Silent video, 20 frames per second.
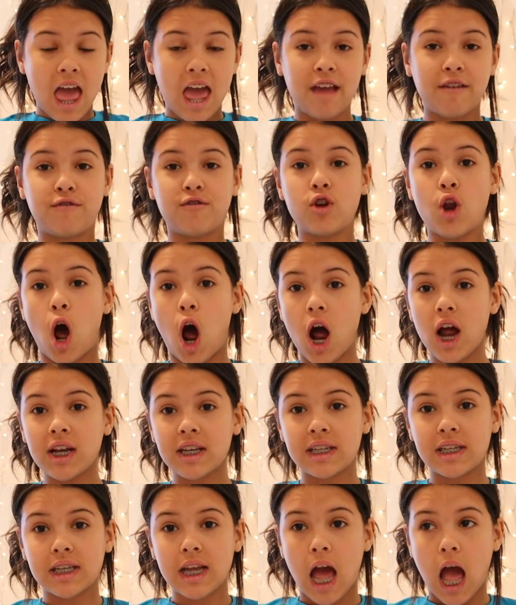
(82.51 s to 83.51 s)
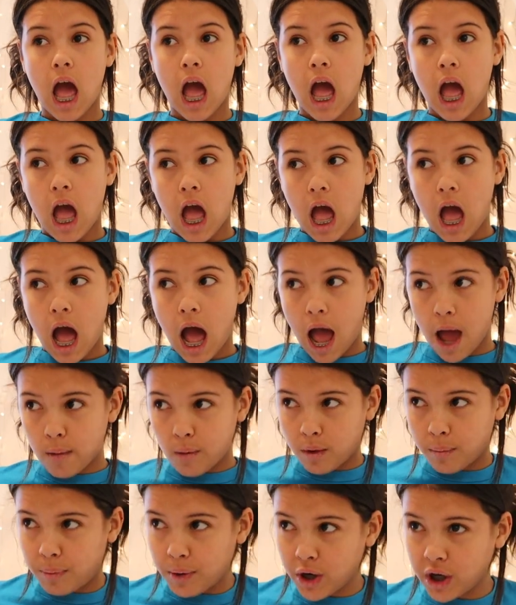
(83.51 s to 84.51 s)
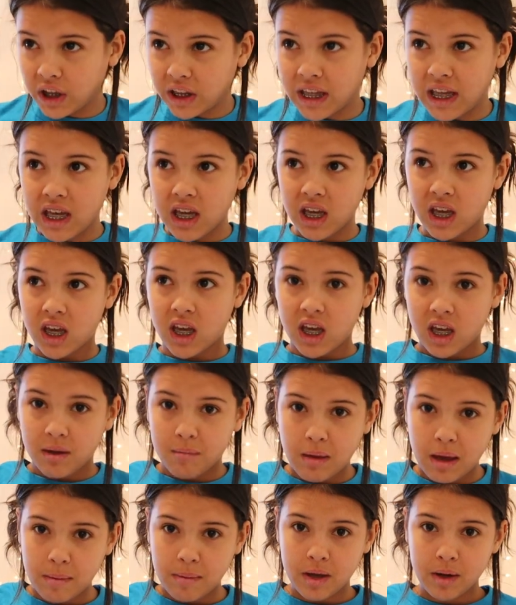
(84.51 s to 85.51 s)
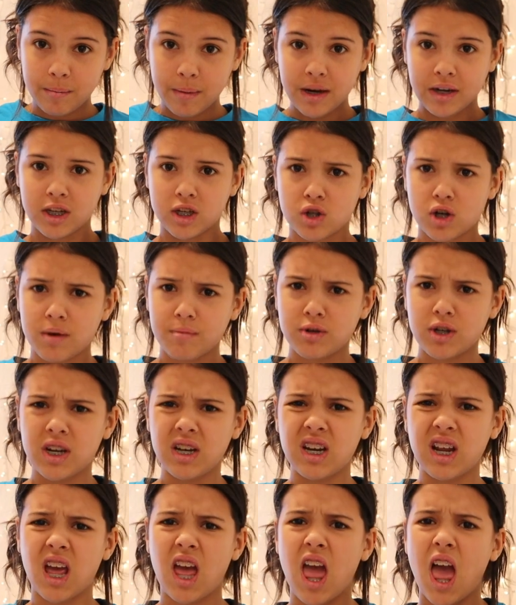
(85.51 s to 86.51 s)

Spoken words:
If not, I will put a link maybe in my description.